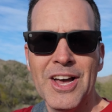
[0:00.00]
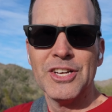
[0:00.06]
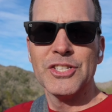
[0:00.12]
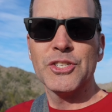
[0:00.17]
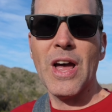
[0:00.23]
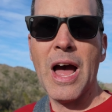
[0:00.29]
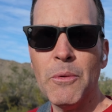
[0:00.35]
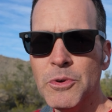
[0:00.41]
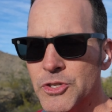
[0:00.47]

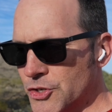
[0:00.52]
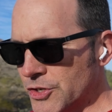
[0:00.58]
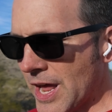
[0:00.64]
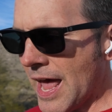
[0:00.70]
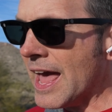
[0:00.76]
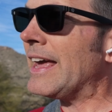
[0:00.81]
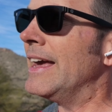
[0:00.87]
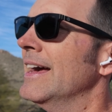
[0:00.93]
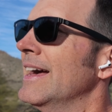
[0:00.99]
So how was your
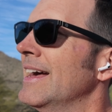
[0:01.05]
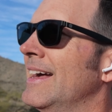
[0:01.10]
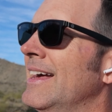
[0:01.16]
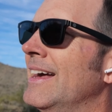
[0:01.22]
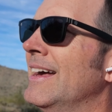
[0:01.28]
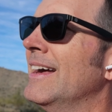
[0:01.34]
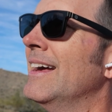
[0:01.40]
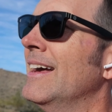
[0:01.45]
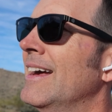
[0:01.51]
day?
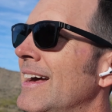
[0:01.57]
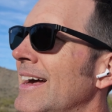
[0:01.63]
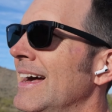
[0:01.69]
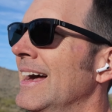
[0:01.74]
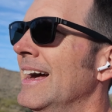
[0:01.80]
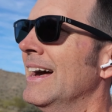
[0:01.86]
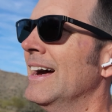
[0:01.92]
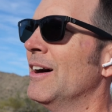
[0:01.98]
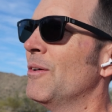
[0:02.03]

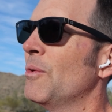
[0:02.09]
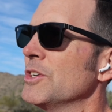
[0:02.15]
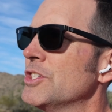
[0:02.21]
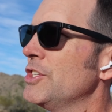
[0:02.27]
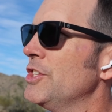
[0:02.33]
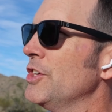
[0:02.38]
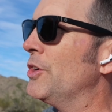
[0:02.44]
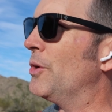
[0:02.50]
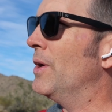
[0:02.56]
What'd
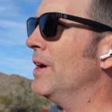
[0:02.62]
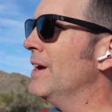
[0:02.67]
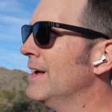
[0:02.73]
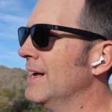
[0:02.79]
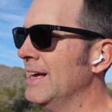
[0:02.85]
you do?